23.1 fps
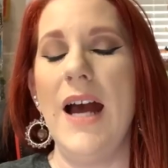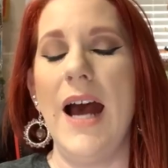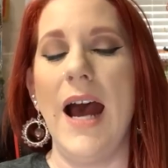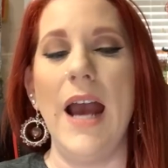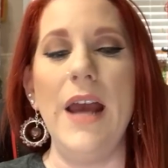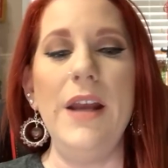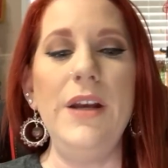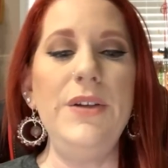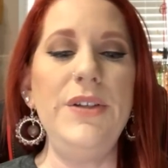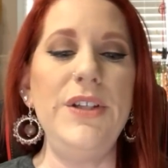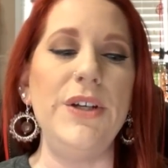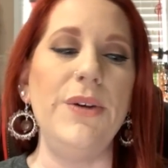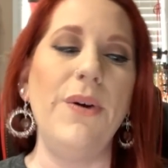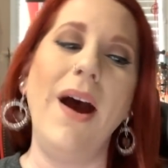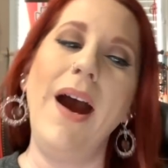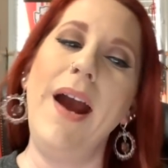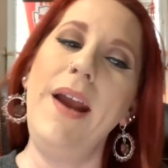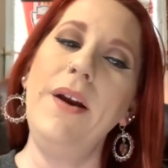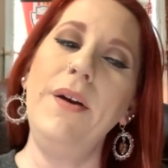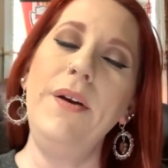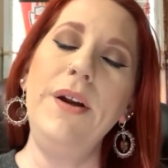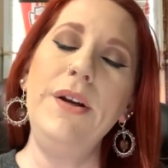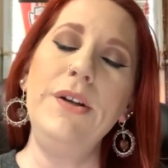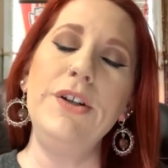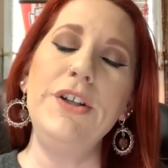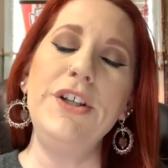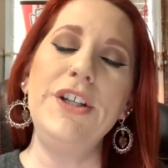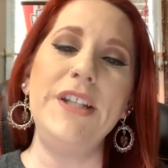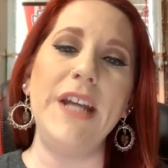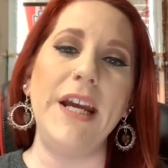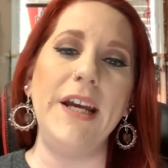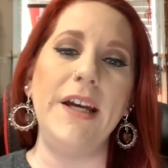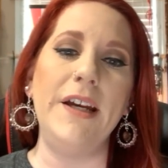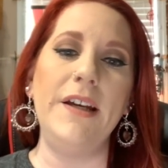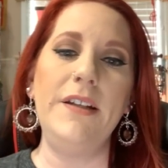I do too. I don't
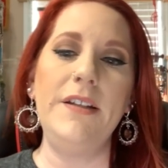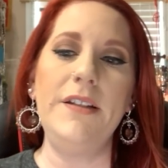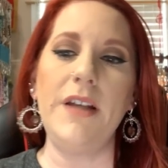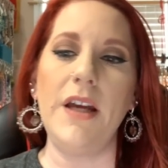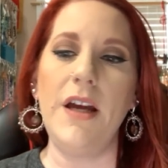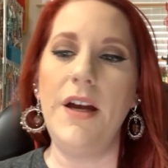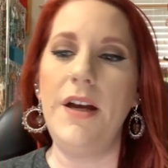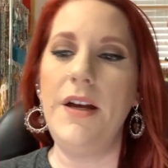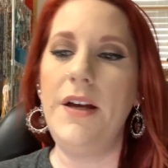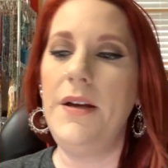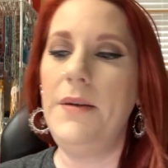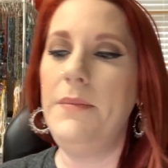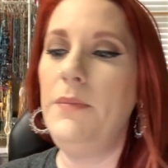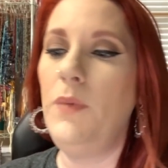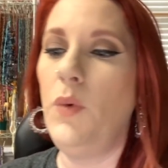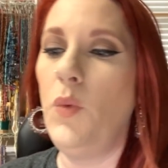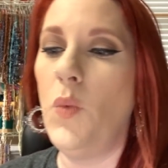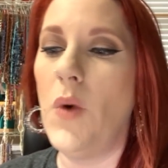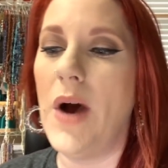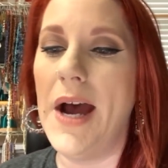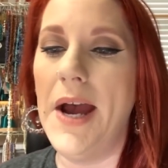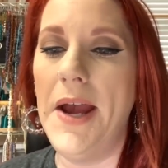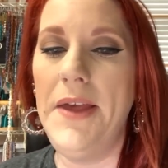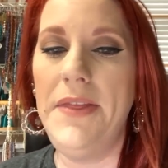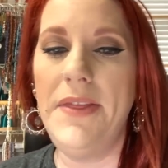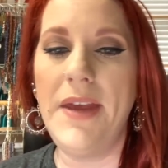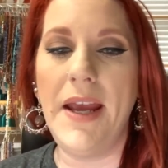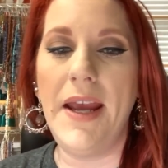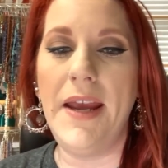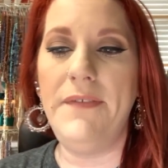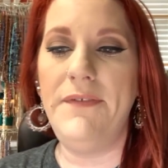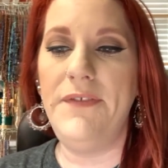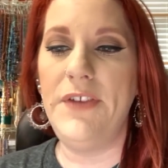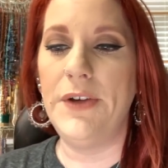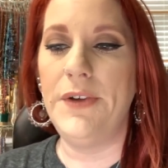understand um, why they
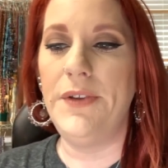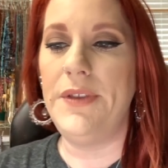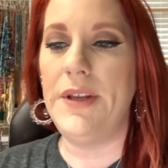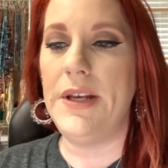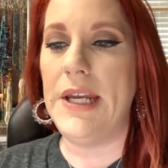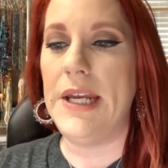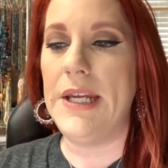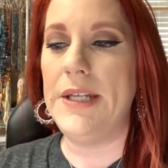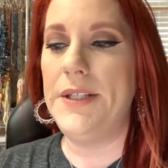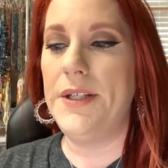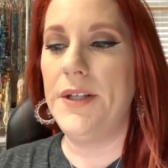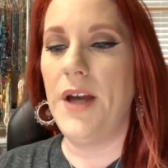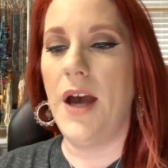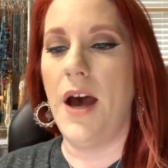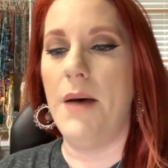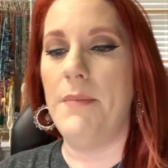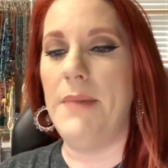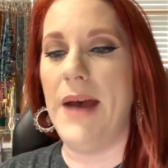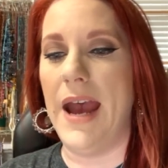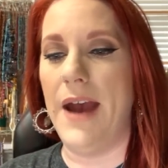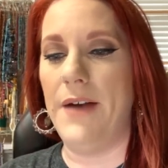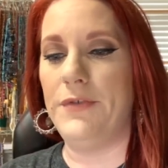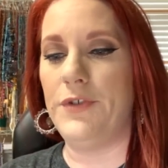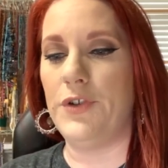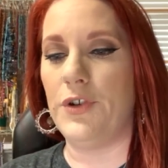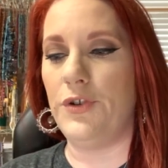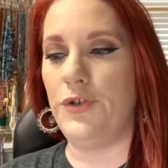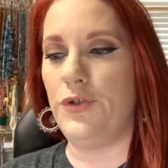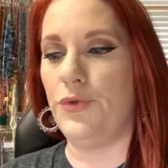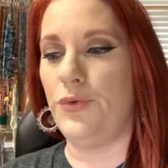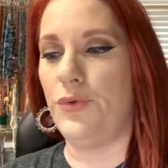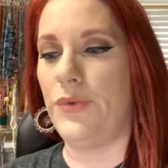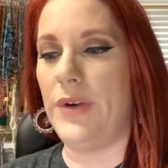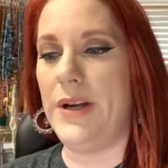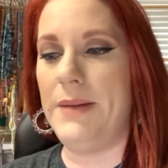feel the need to come after
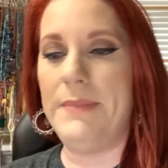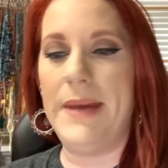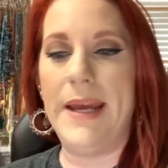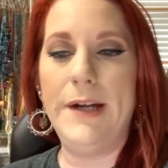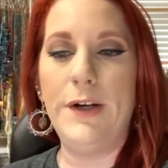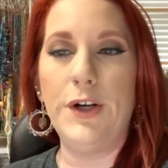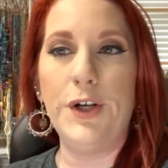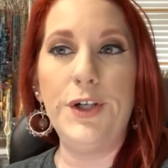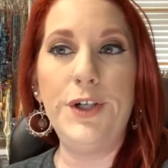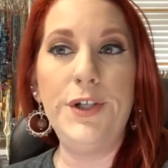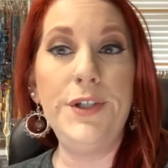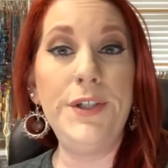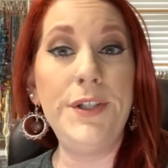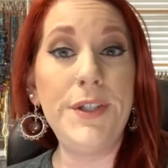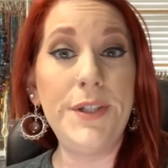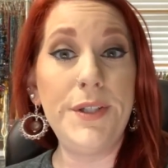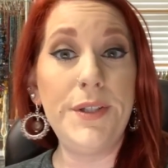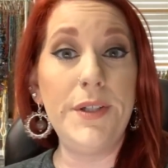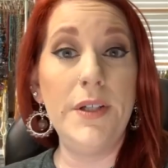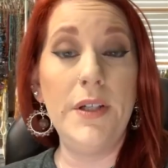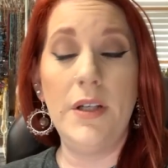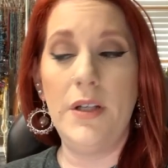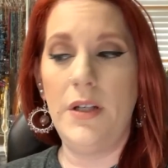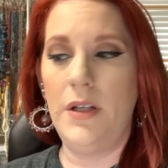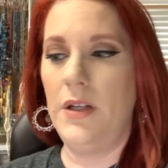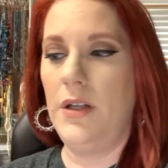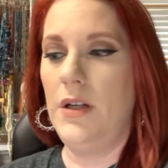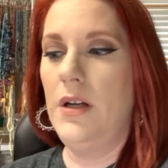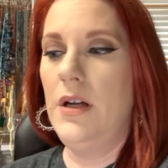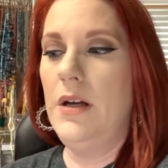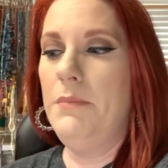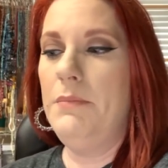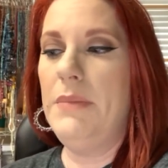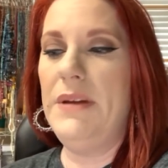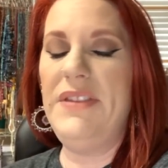jewelry makers,
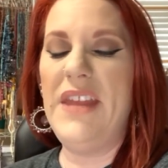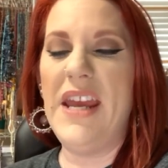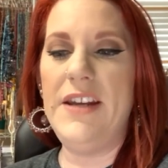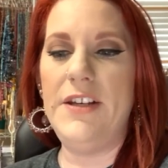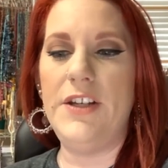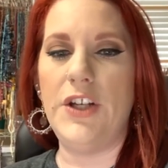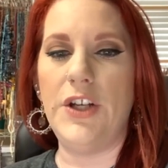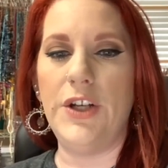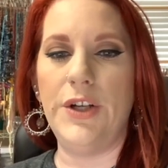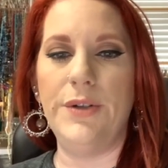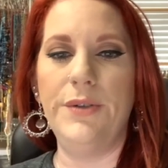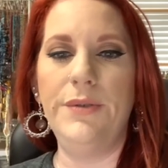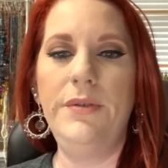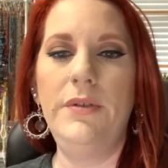but they do.